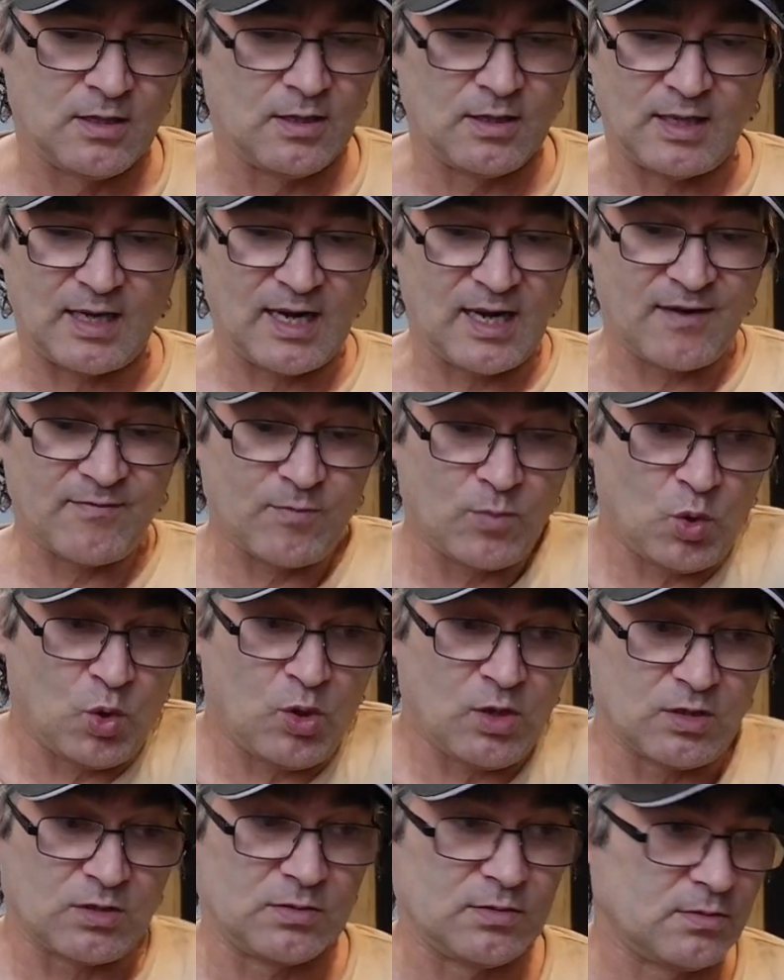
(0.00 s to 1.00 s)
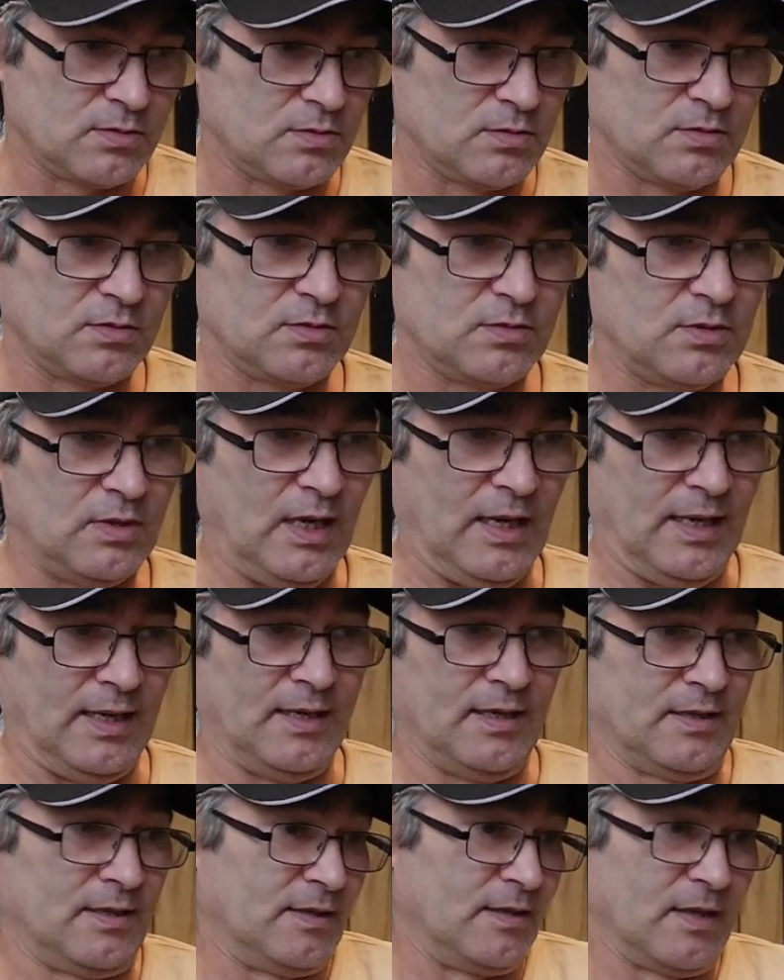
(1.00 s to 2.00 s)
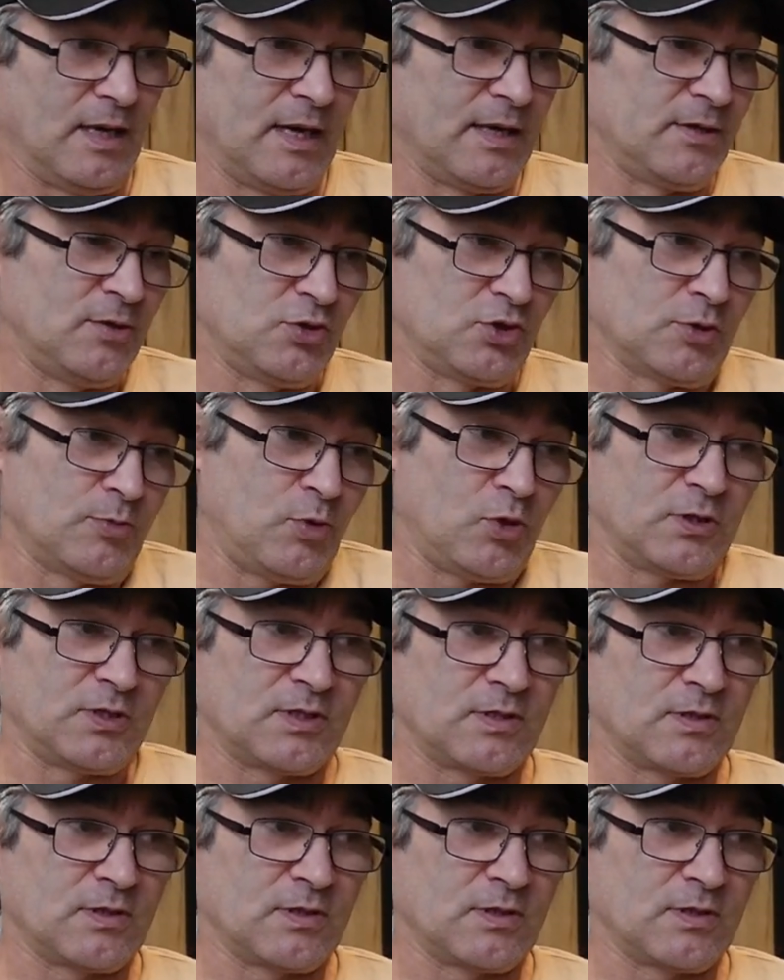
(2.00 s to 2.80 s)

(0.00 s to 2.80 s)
I have them all, and I use them all